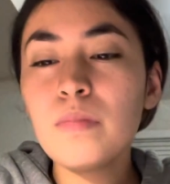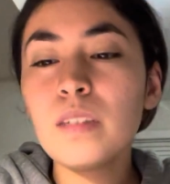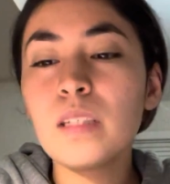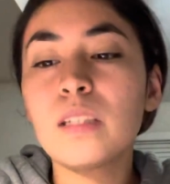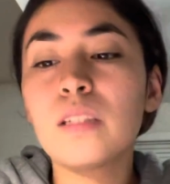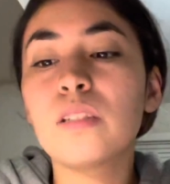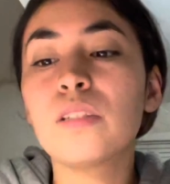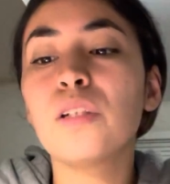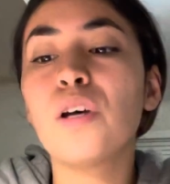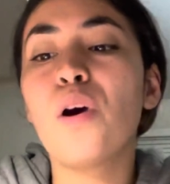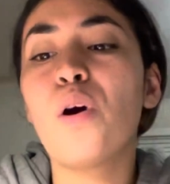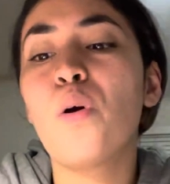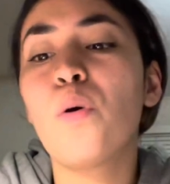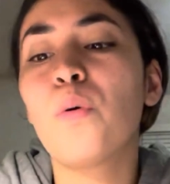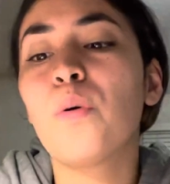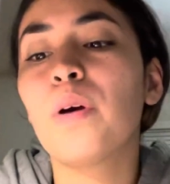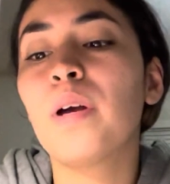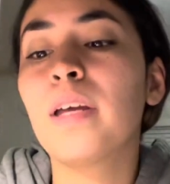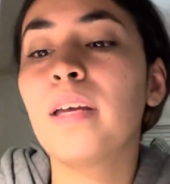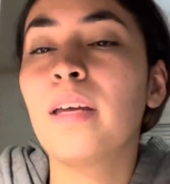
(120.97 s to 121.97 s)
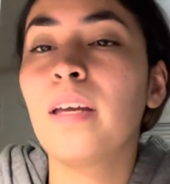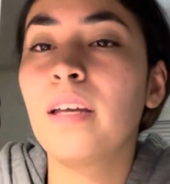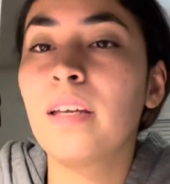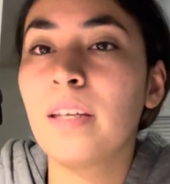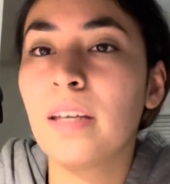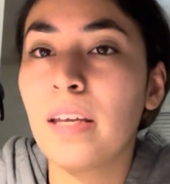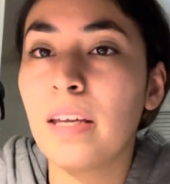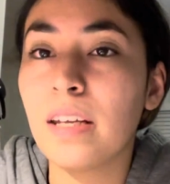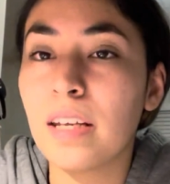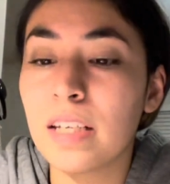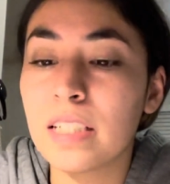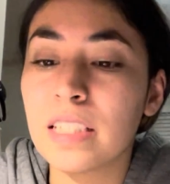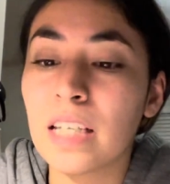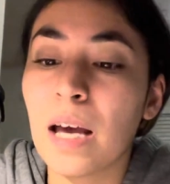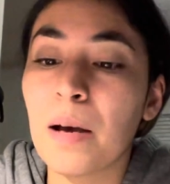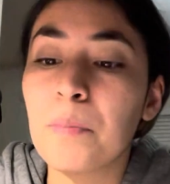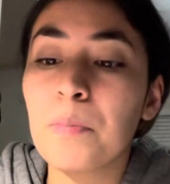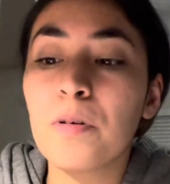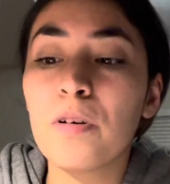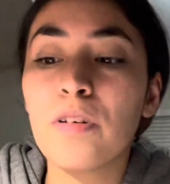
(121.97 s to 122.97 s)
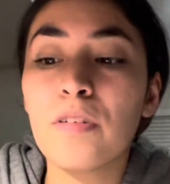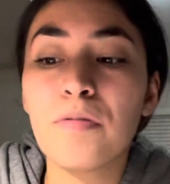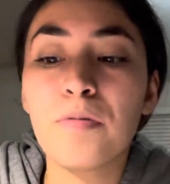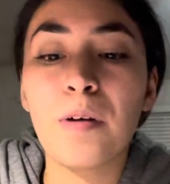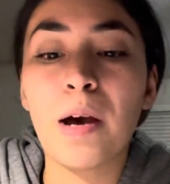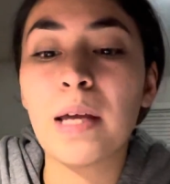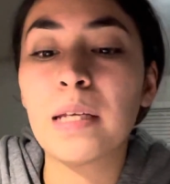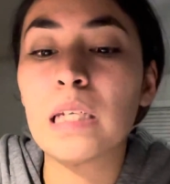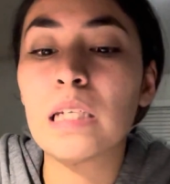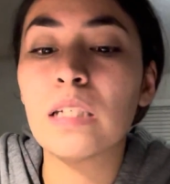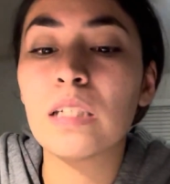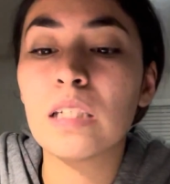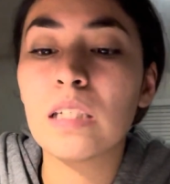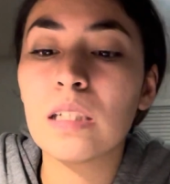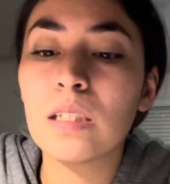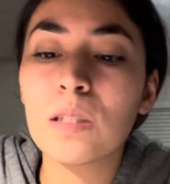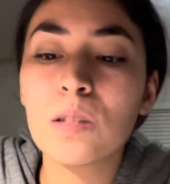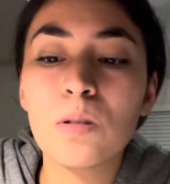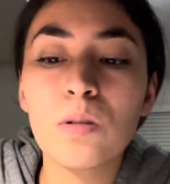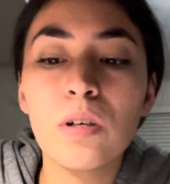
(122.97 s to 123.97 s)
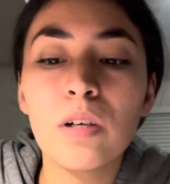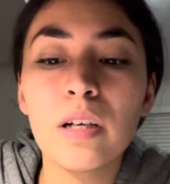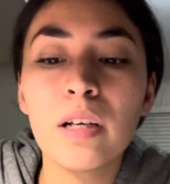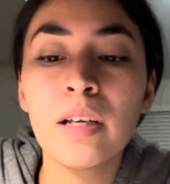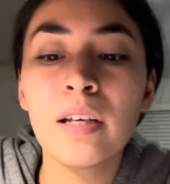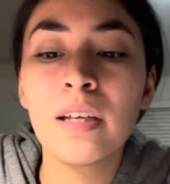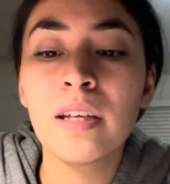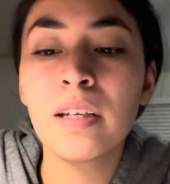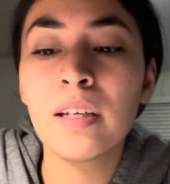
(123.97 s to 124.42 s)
So an example of finding t-score